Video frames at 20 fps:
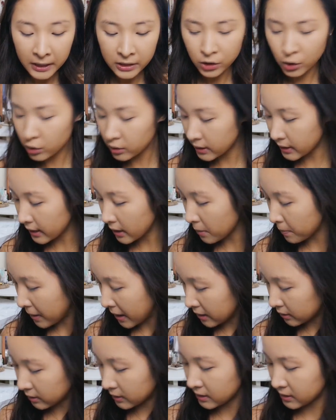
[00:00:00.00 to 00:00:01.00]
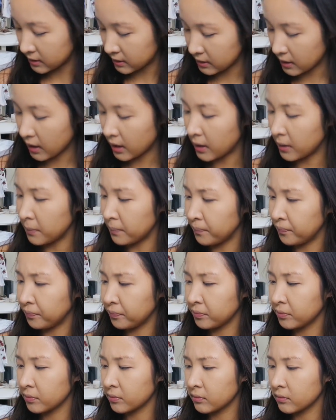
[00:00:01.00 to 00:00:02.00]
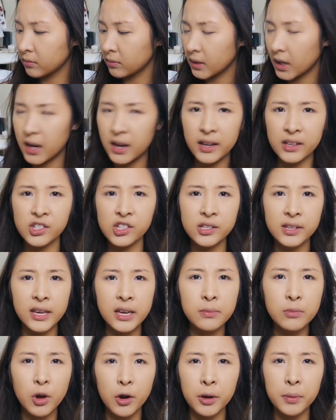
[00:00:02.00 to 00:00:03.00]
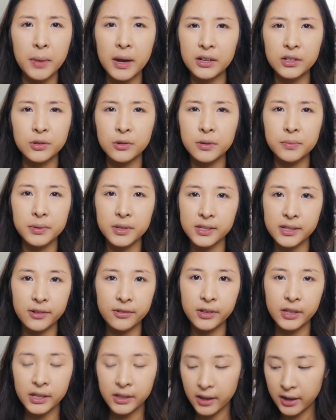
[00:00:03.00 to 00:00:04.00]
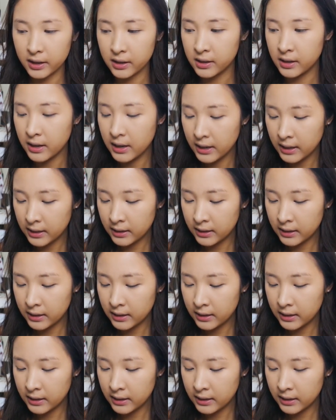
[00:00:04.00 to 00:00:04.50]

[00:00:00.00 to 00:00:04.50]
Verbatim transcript: The good thing about this, um, I just keep going back to it because I really like it,